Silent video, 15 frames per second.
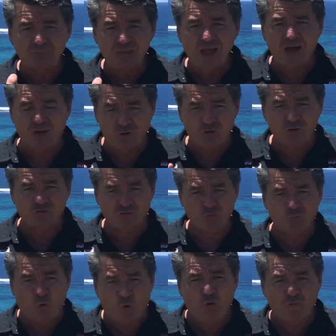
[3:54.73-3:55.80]
a lot of
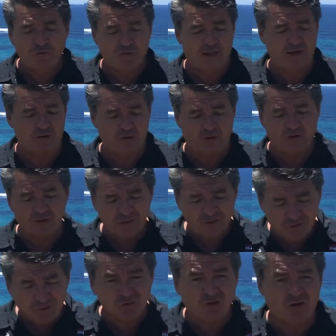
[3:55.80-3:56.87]
small flathead, a lot of
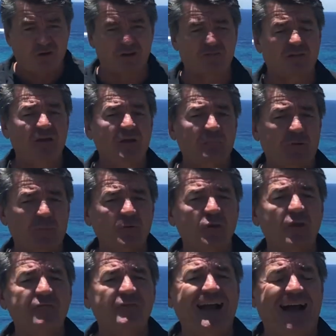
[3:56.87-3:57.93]
little guys, probably
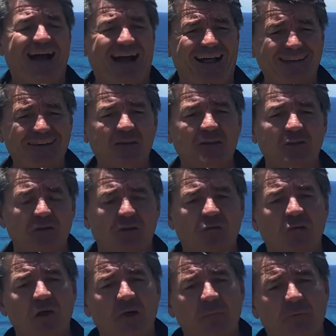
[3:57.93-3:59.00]
even under
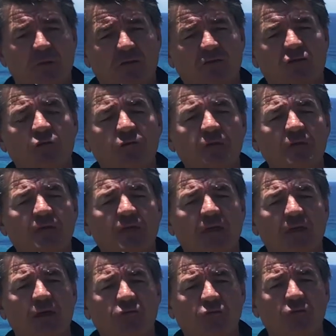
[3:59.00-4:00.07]
legal. But I still think they're
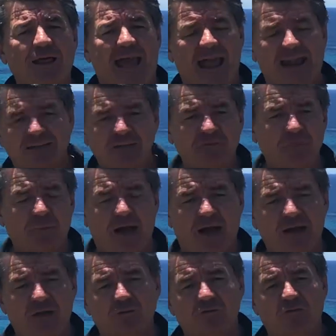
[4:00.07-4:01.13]
those little active
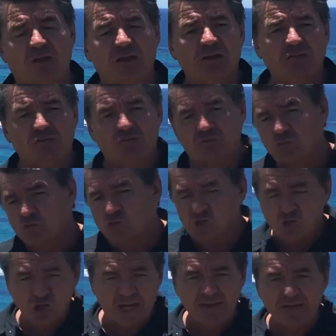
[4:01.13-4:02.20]
males still
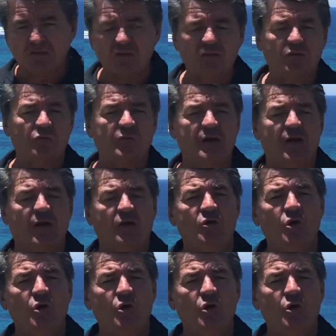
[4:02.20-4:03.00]
chasing around,